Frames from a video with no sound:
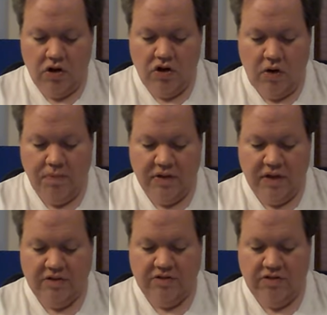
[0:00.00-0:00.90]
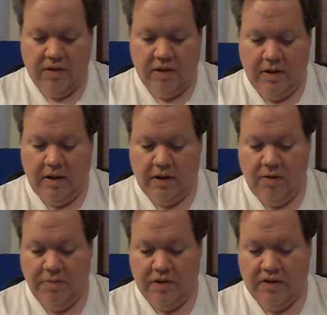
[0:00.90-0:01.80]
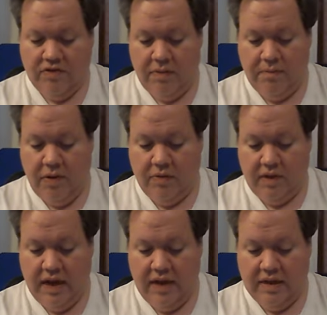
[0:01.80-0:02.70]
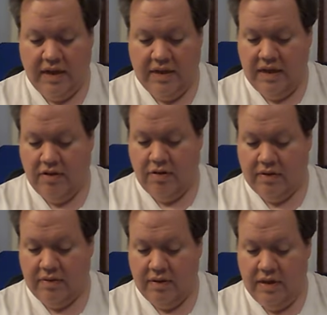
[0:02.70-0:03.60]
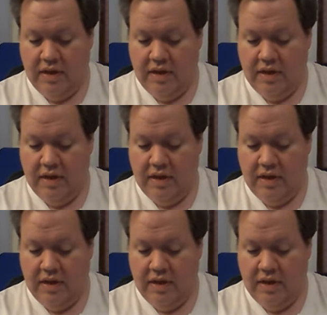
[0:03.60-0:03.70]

Co-production, a co-production of both Canada and the U S